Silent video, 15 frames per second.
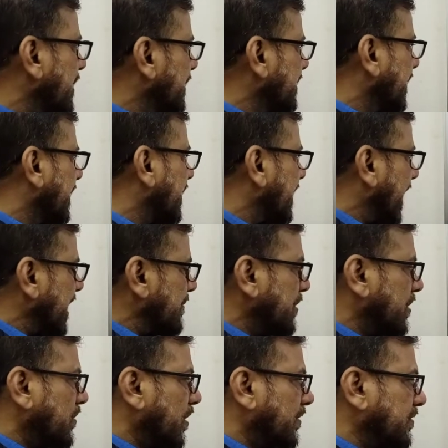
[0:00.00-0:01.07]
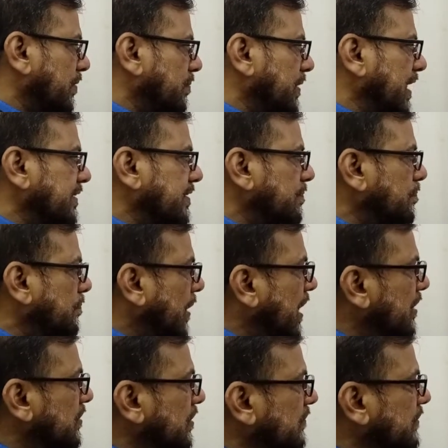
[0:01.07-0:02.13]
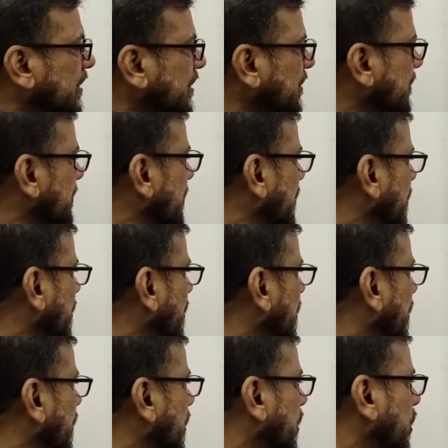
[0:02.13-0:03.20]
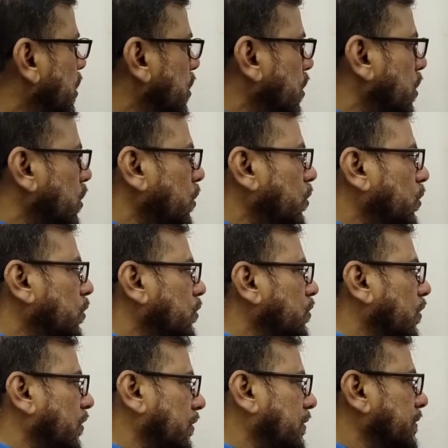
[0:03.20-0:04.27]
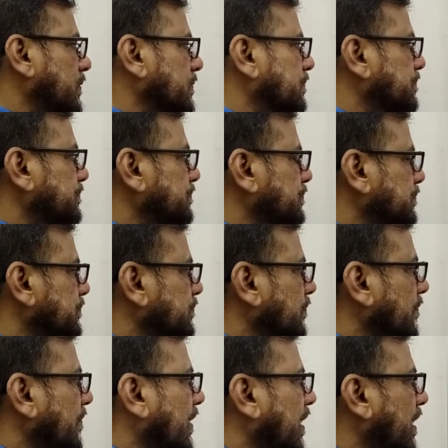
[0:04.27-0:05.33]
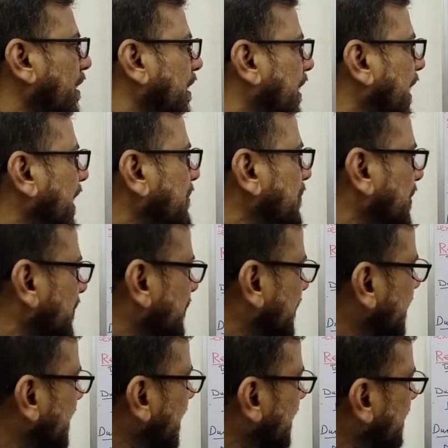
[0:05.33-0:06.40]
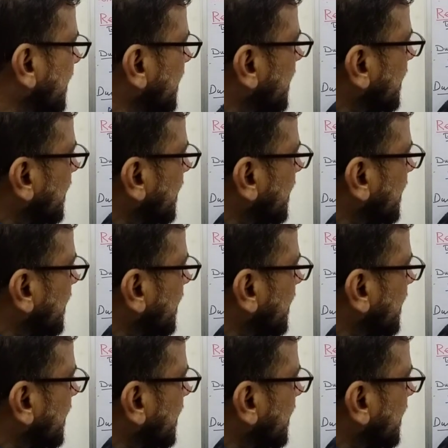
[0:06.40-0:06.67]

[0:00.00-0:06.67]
the dynamic torque supplies a part of the load torque, and you can say that